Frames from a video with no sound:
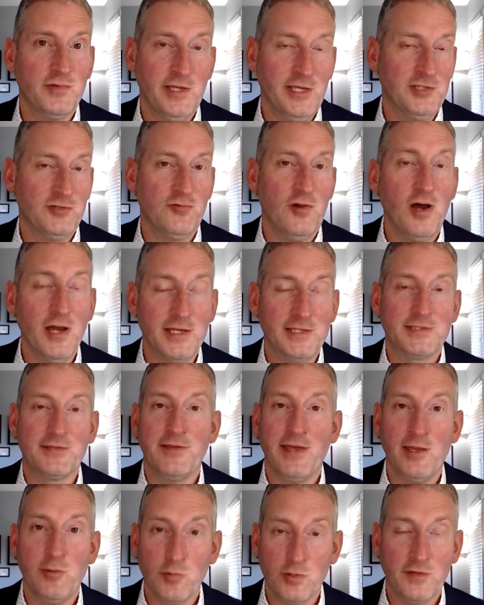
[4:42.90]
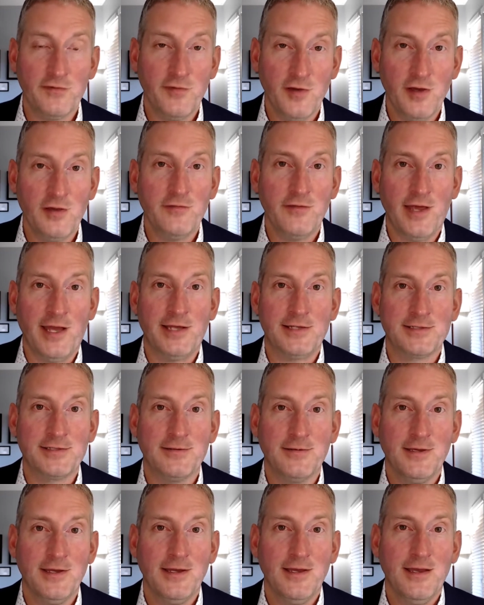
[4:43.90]
right. They would have heard that.
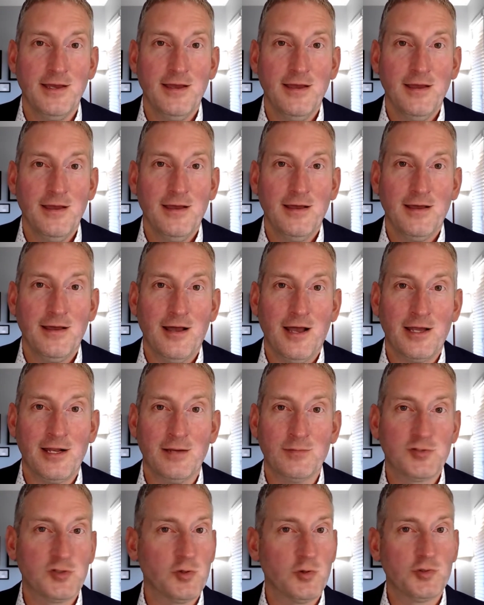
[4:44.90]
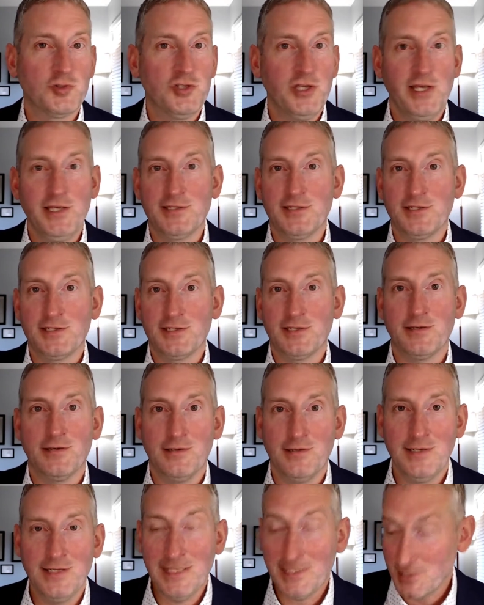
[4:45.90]
And I'm sure Jesus'
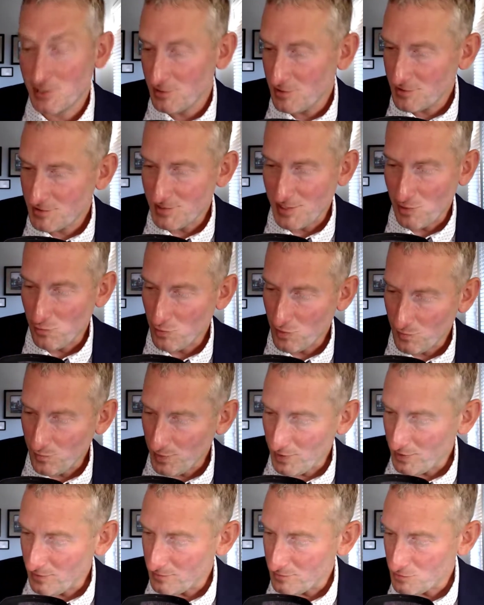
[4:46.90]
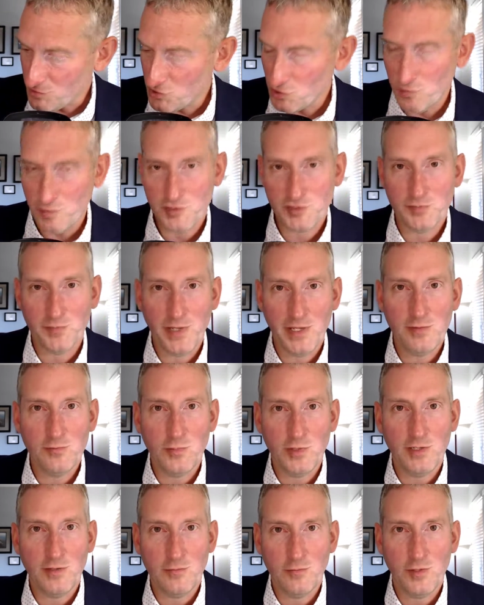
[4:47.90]
listeners, they would have been Jewish men.
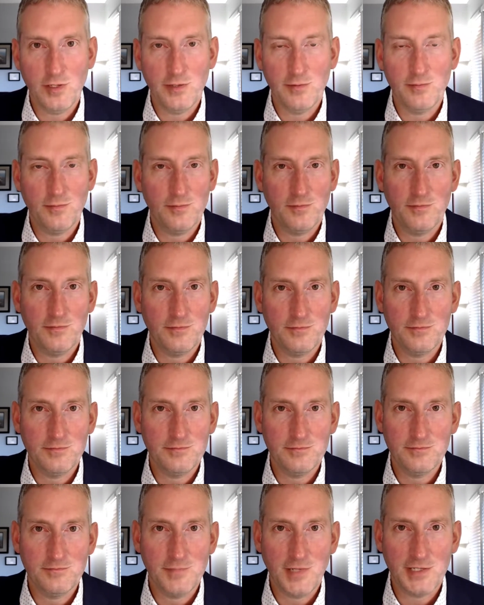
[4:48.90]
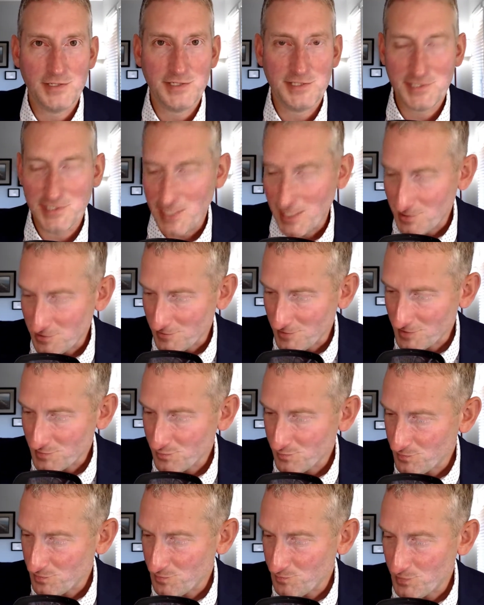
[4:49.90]
We understand at this
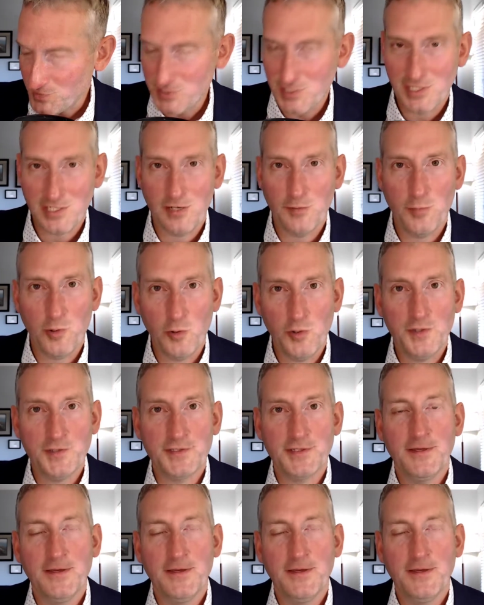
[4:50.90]
particular point,